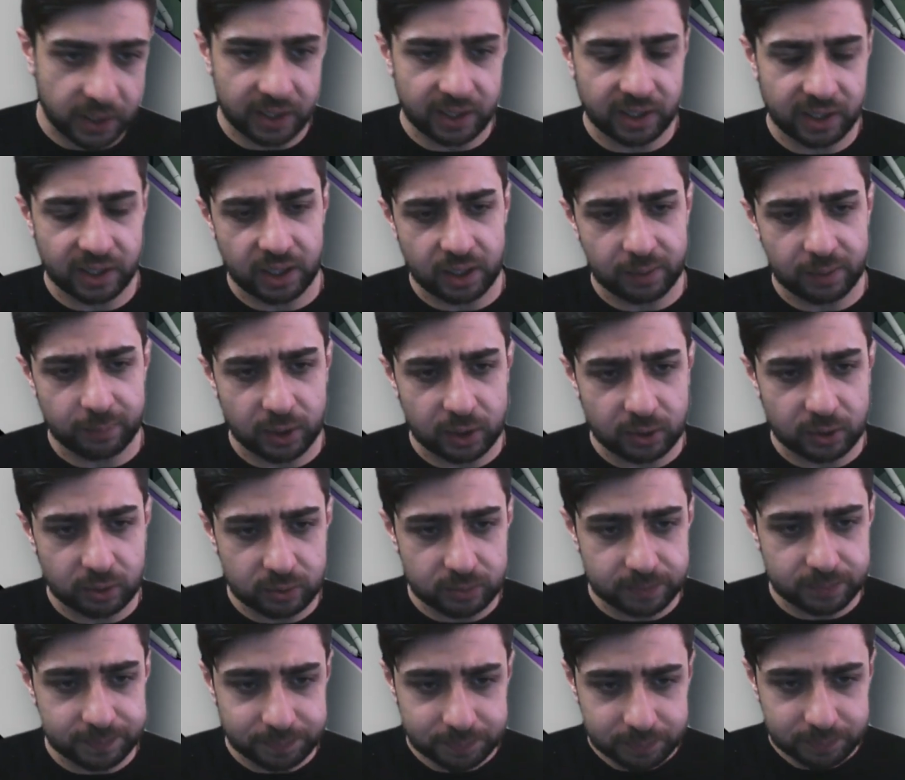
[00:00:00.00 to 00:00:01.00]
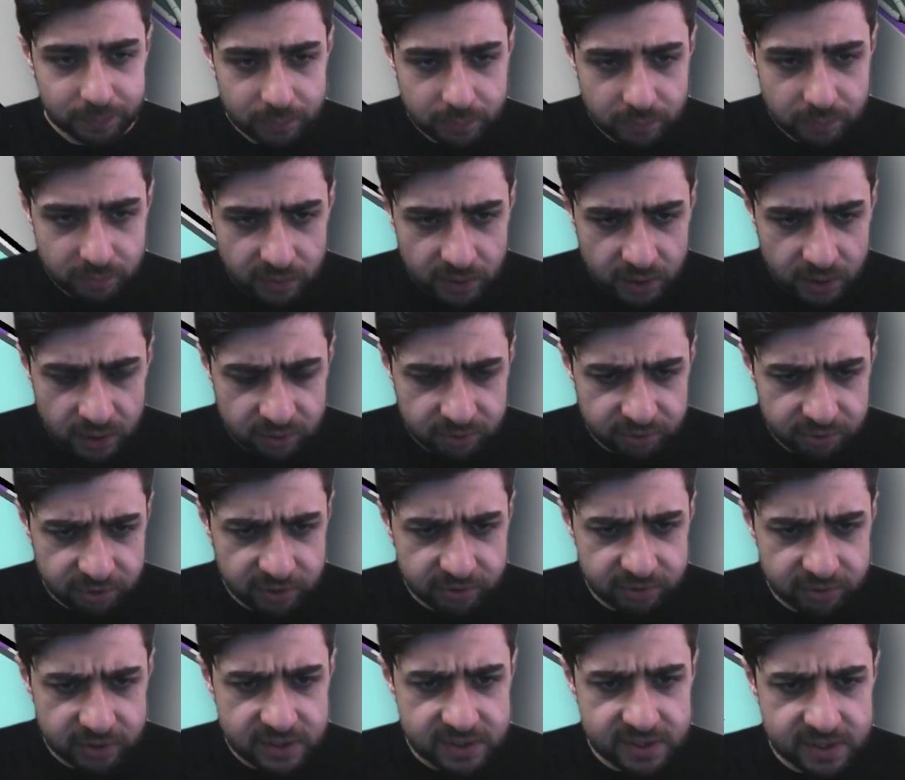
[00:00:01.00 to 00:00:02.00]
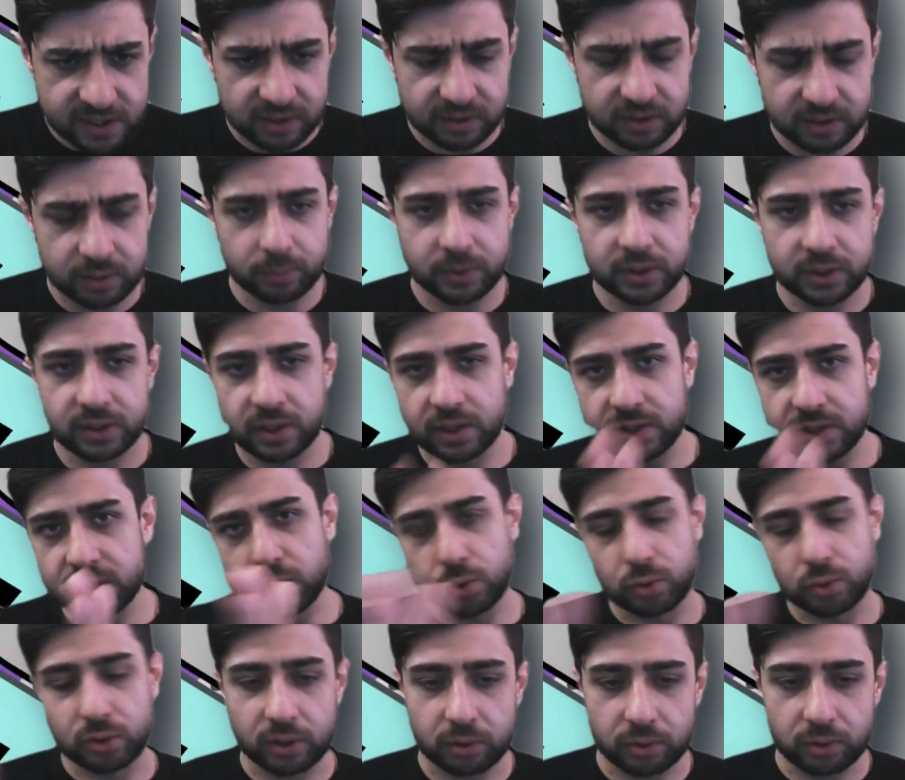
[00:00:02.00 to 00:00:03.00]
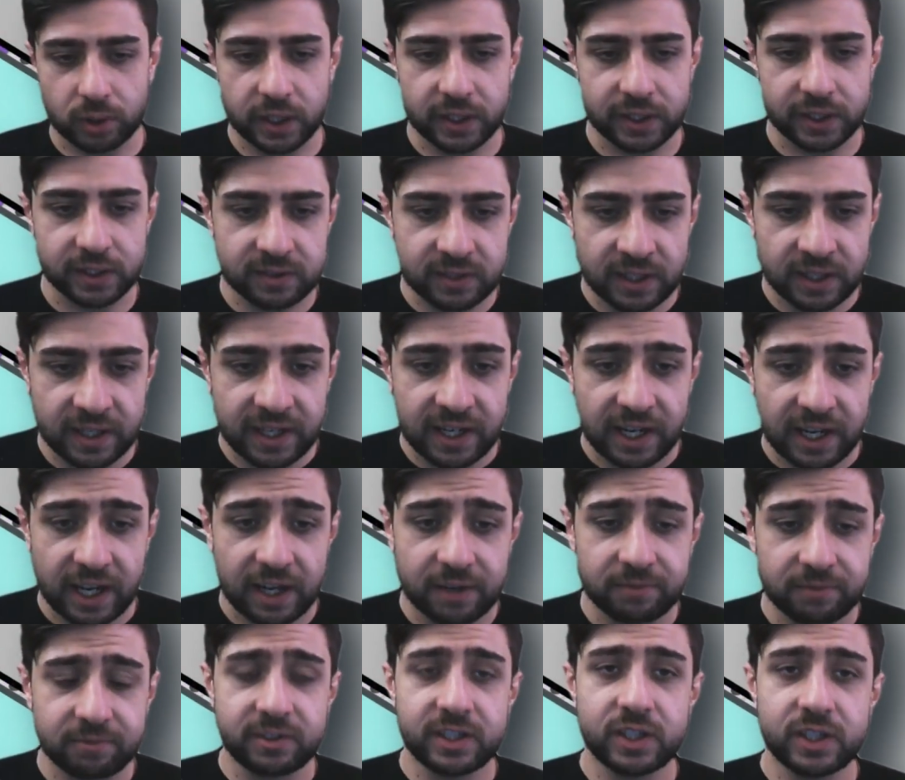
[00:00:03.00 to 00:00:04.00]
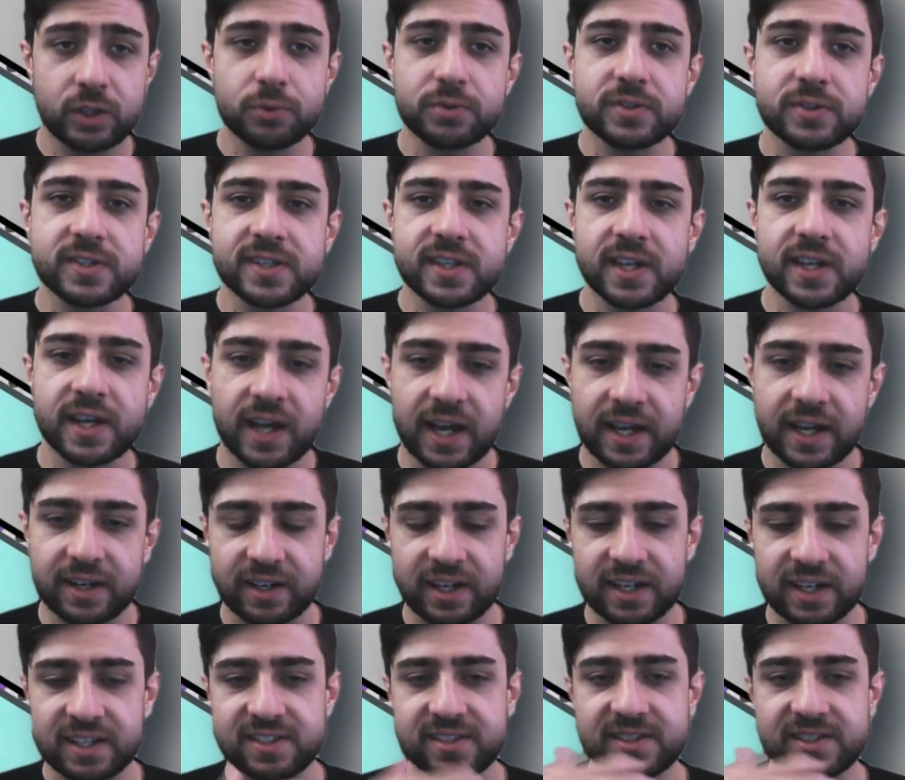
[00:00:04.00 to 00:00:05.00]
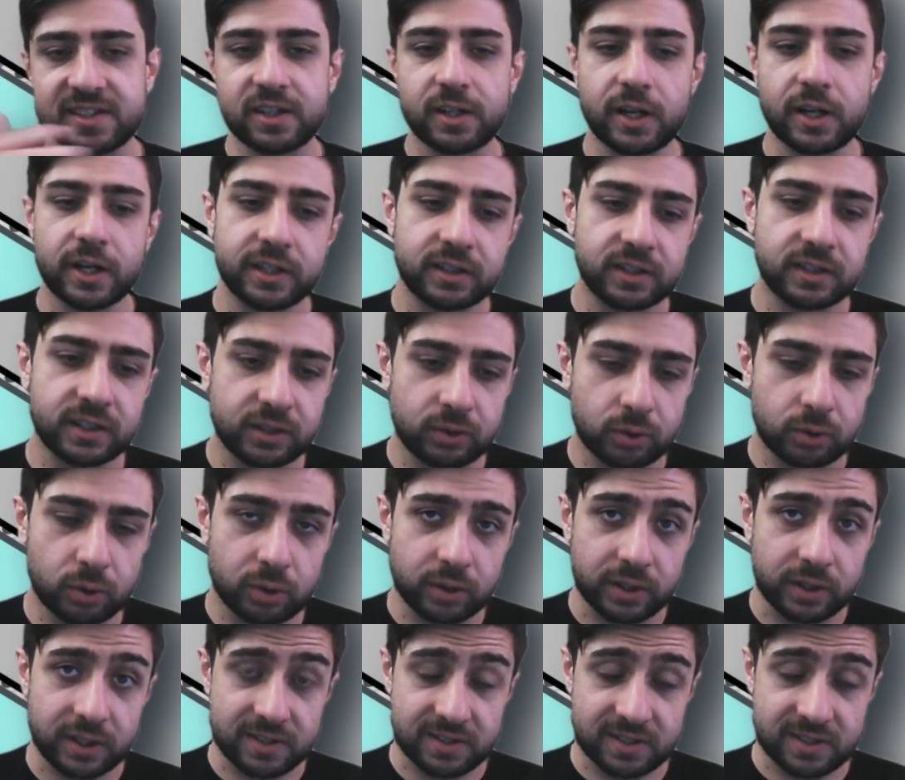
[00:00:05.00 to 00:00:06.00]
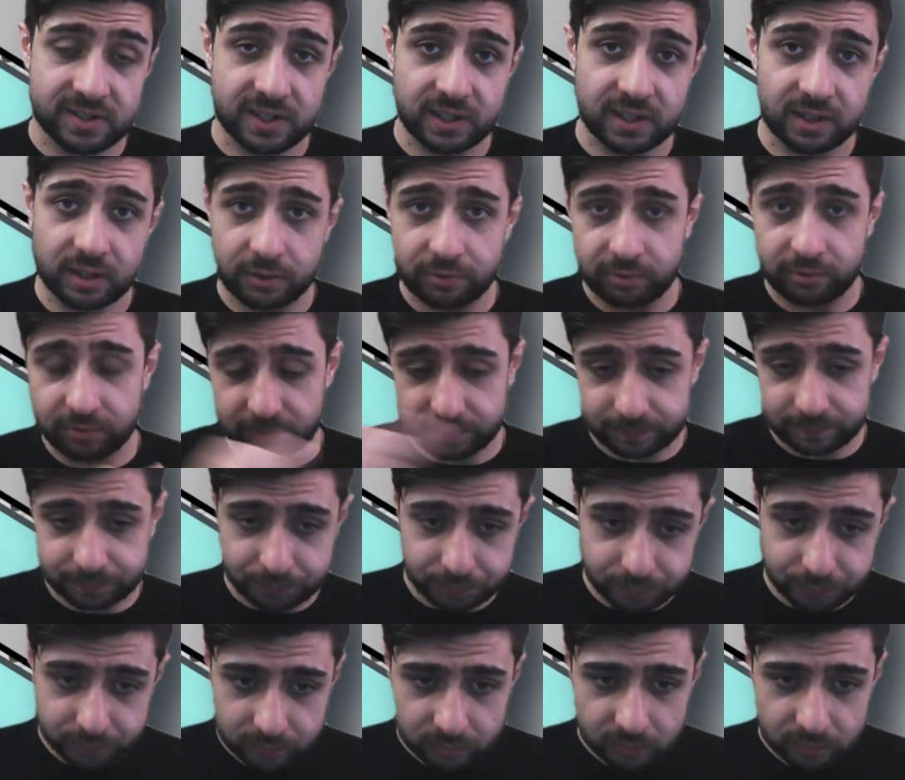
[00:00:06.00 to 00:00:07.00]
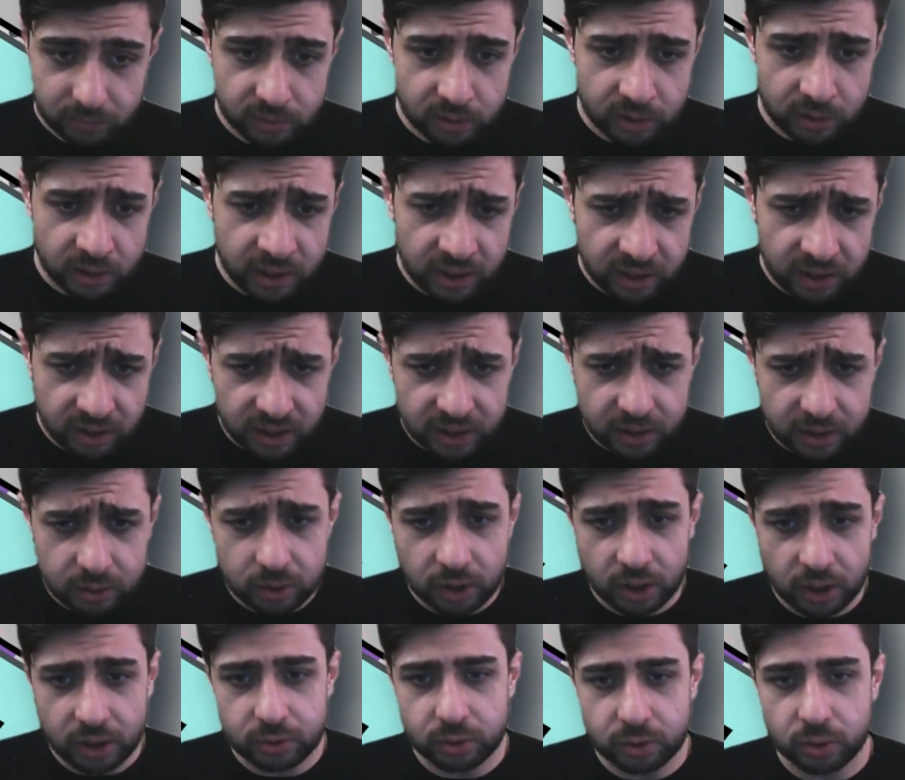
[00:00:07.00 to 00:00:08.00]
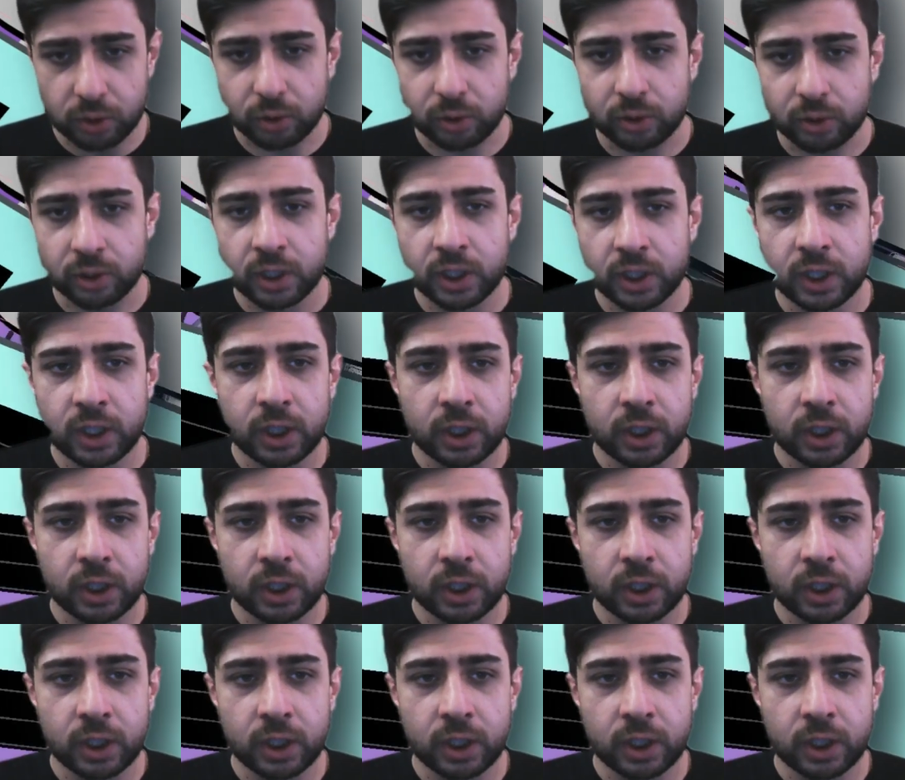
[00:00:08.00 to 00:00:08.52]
about 50 centimeters to the right, and we used a sliding door instead of a regular door